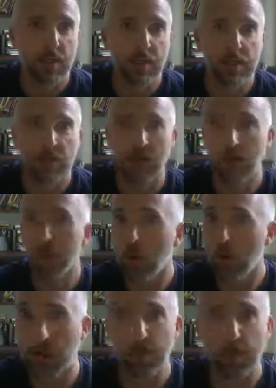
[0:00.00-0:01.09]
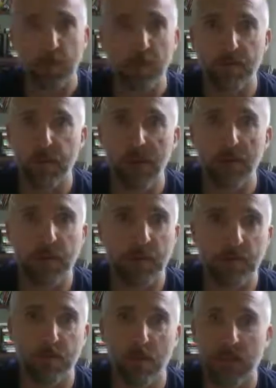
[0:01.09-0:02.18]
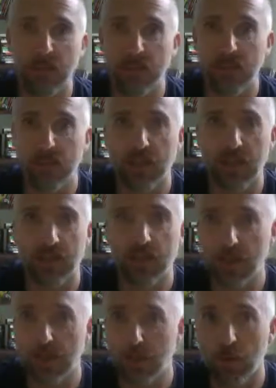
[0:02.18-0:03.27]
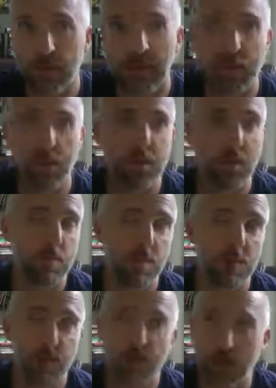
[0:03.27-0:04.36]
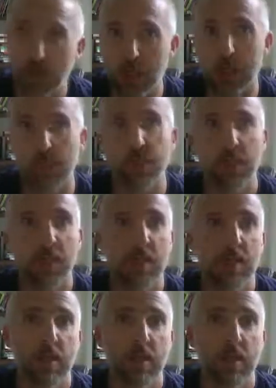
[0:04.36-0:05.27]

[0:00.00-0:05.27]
it's going to pull you from your family and your friends, and it's going to stress your relationship and your friendships.